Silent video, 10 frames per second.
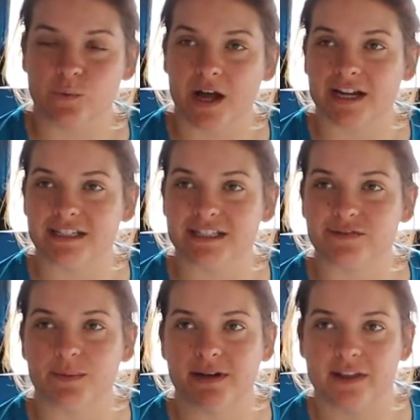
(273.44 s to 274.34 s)
ones
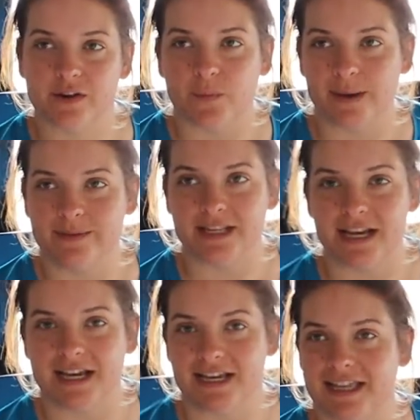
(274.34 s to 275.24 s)
from another
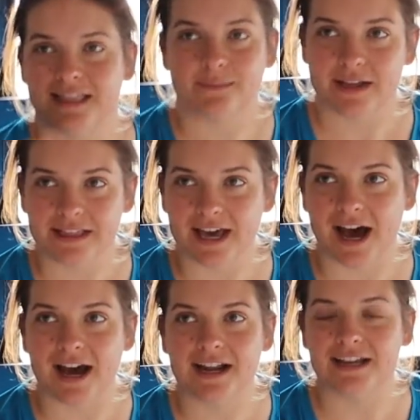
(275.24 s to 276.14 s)
website and get them like
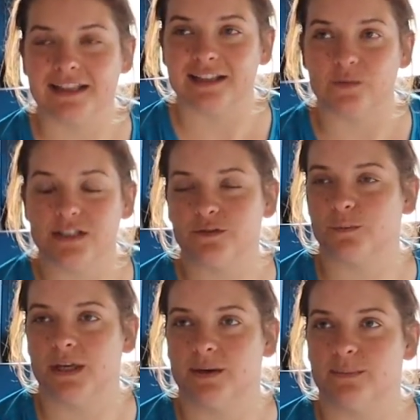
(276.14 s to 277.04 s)
that, and then the ones
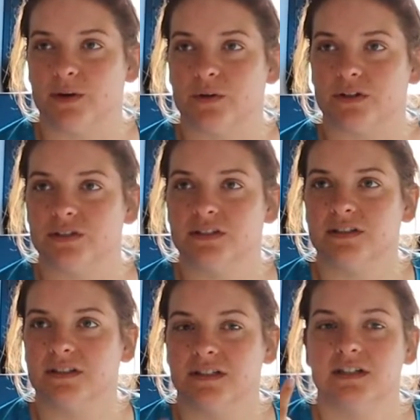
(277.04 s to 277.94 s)
from Camping World
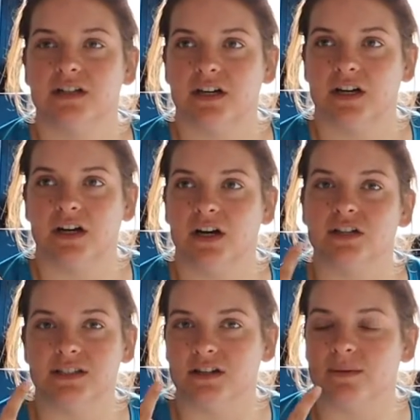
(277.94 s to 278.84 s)
are
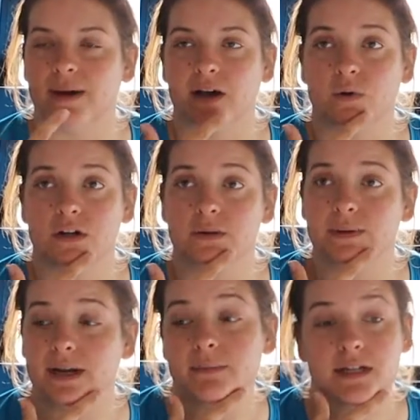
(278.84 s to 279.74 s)
still on back order.
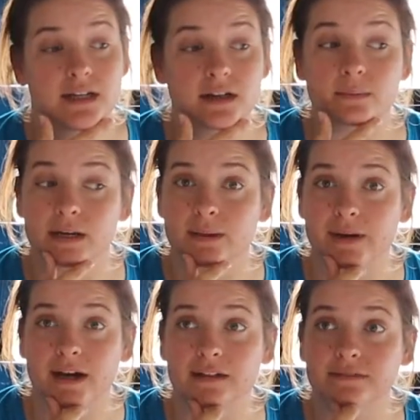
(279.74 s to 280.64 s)
But I'm going to get our money
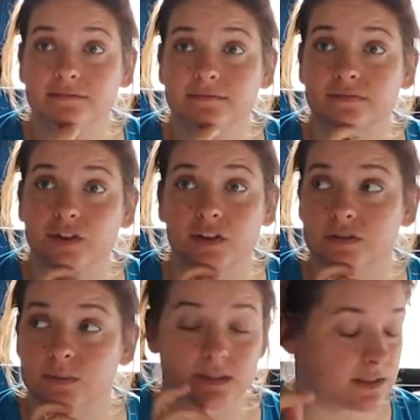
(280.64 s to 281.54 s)
back for
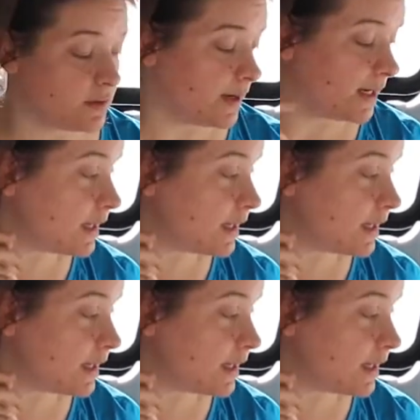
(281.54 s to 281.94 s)
those ones, so I got to